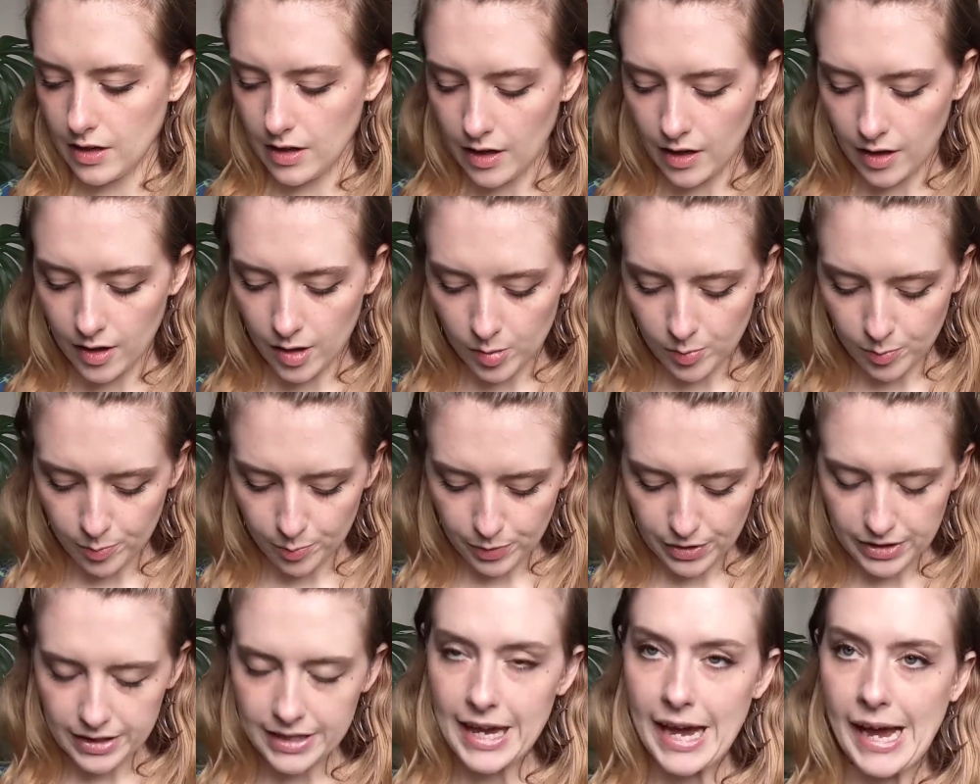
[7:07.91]

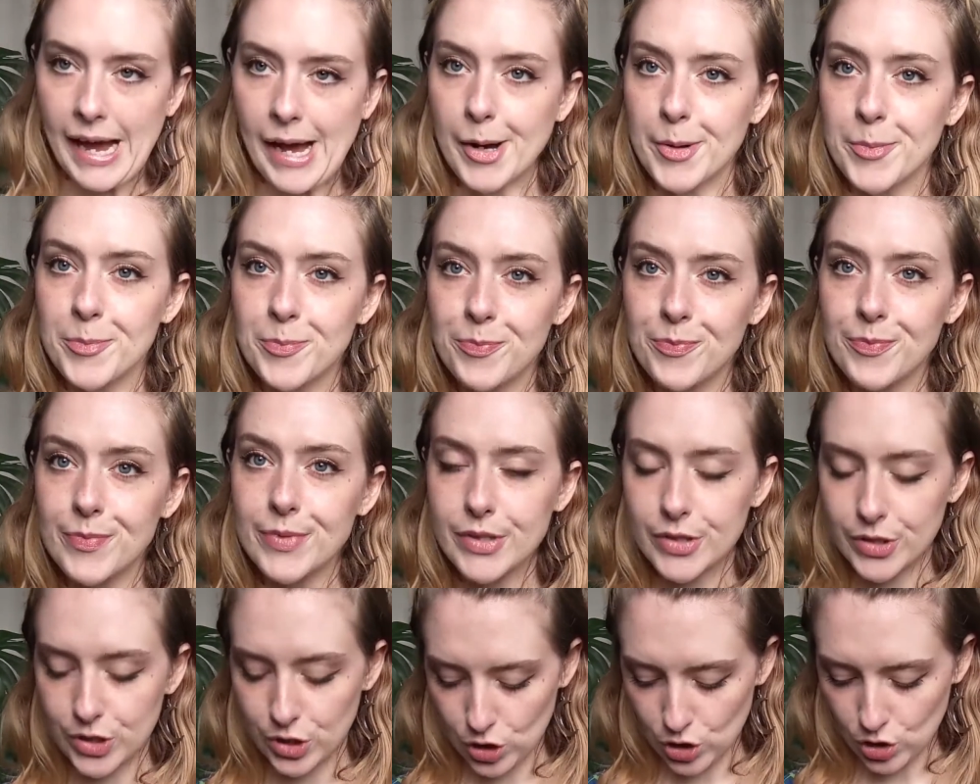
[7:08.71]
But yeah,
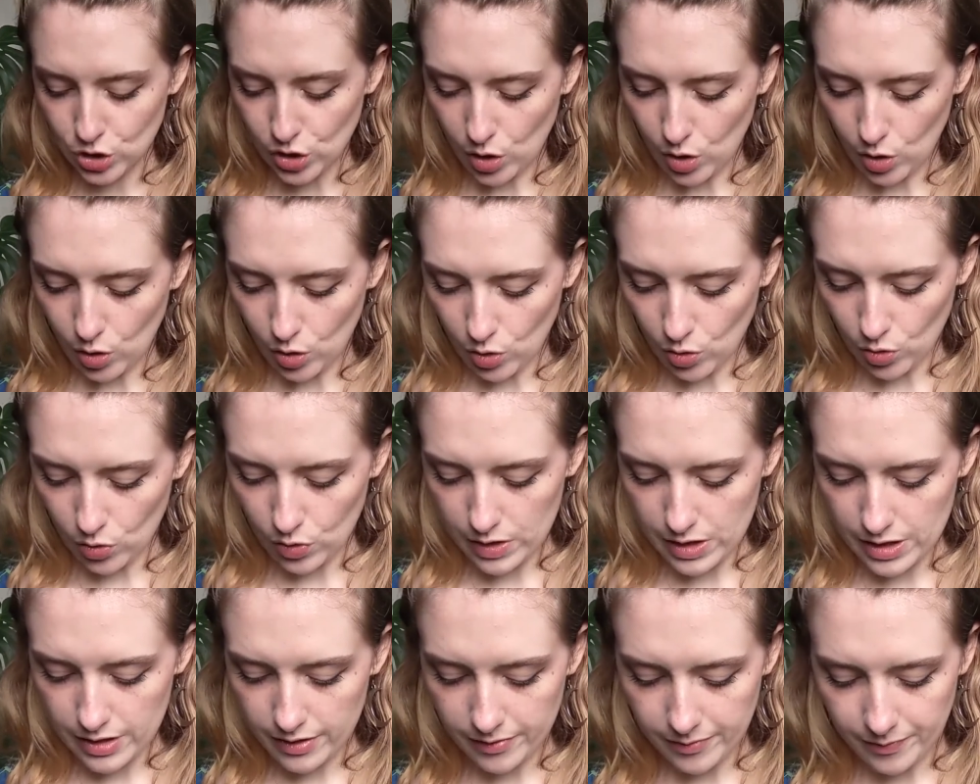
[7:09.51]
so